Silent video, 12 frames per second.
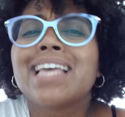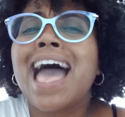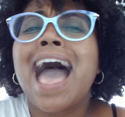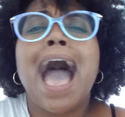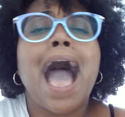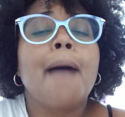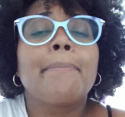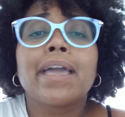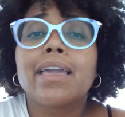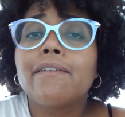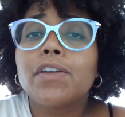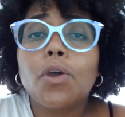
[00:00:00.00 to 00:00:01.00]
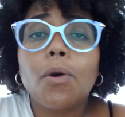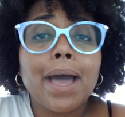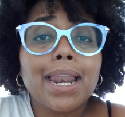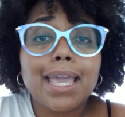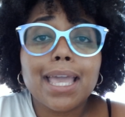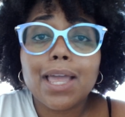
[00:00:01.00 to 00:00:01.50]
I'm not giving
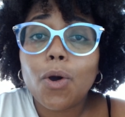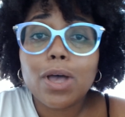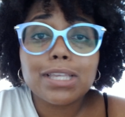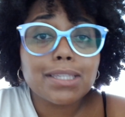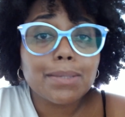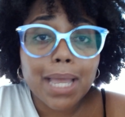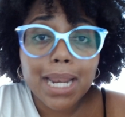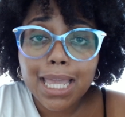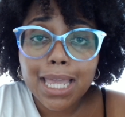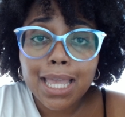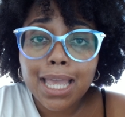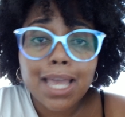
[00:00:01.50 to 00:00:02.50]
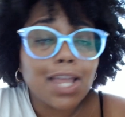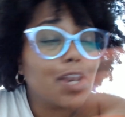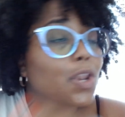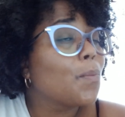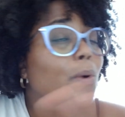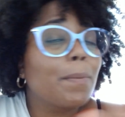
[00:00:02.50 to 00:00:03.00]
nobody else money. No
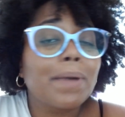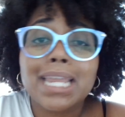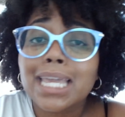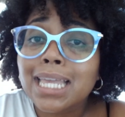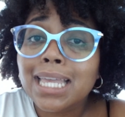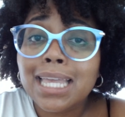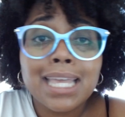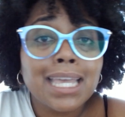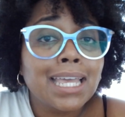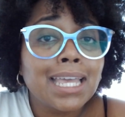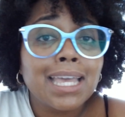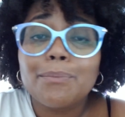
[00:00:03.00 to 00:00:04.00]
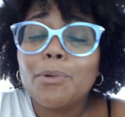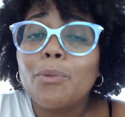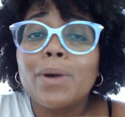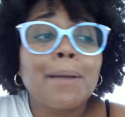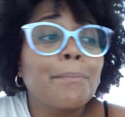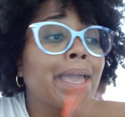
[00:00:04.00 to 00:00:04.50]
more money. But what
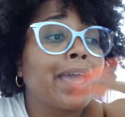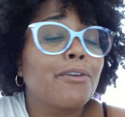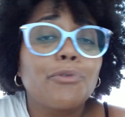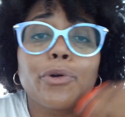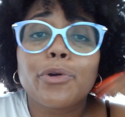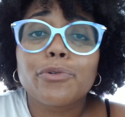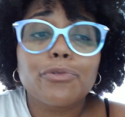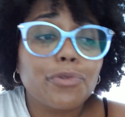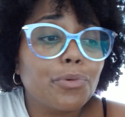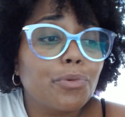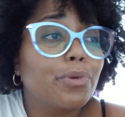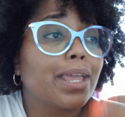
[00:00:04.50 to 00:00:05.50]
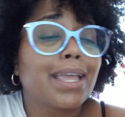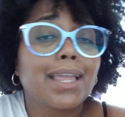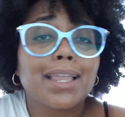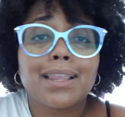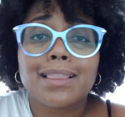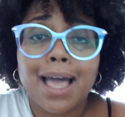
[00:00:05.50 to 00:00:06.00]
I'm paying for in food
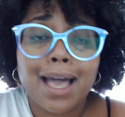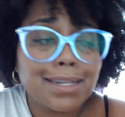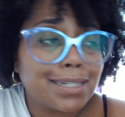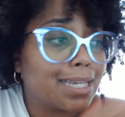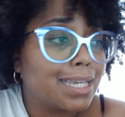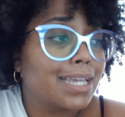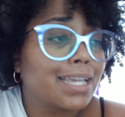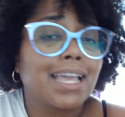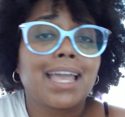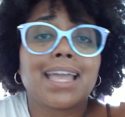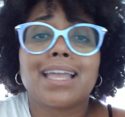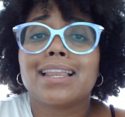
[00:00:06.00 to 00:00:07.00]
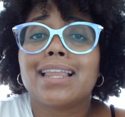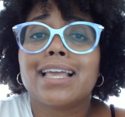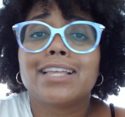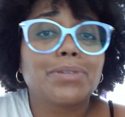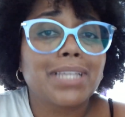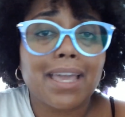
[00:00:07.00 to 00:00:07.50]
and lodging and
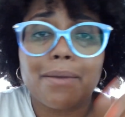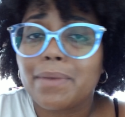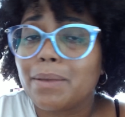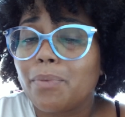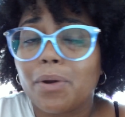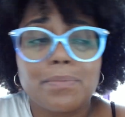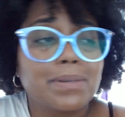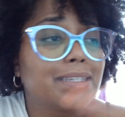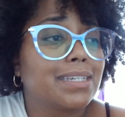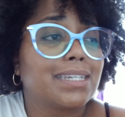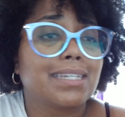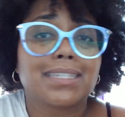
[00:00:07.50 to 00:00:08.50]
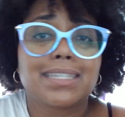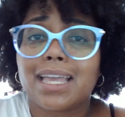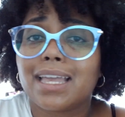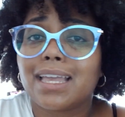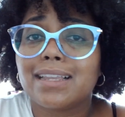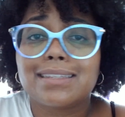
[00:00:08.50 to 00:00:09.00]
entertainment purposes
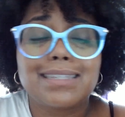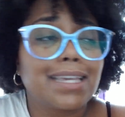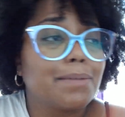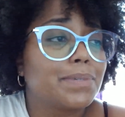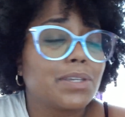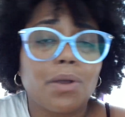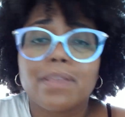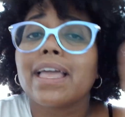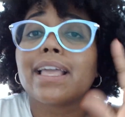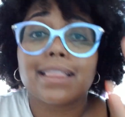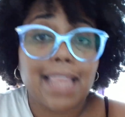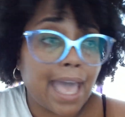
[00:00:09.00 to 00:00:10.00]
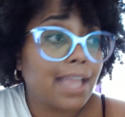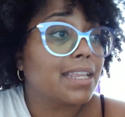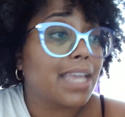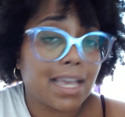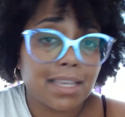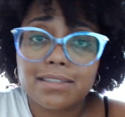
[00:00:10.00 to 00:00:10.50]
and tips and all that,
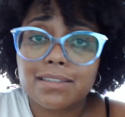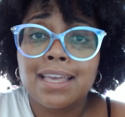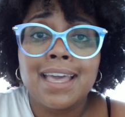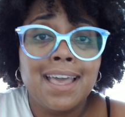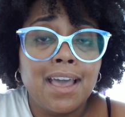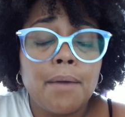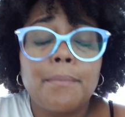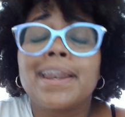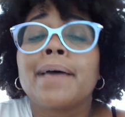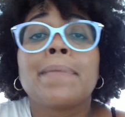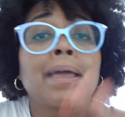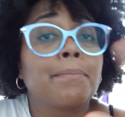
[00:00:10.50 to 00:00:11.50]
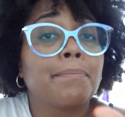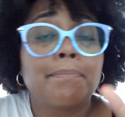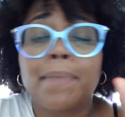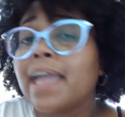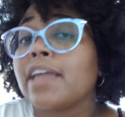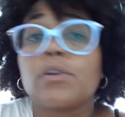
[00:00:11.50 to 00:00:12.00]
yes. But I'm not
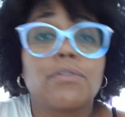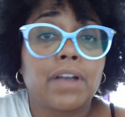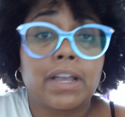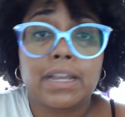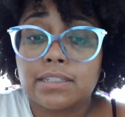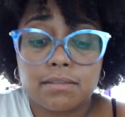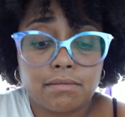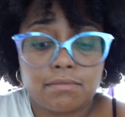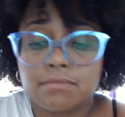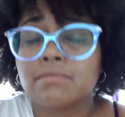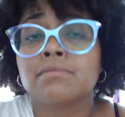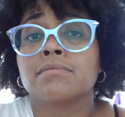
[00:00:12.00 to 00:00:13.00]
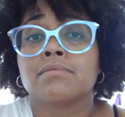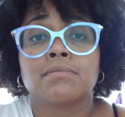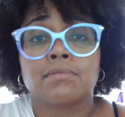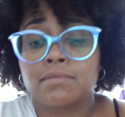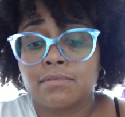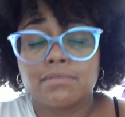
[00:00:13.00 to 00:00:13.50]
paying no fines. Mm-mm.
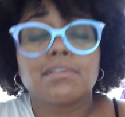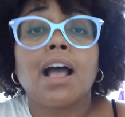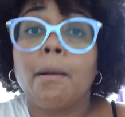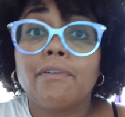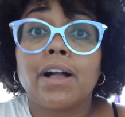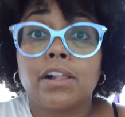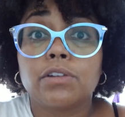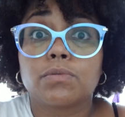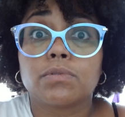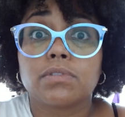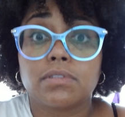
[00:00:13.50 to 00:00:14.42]
I'm going to follow the rules.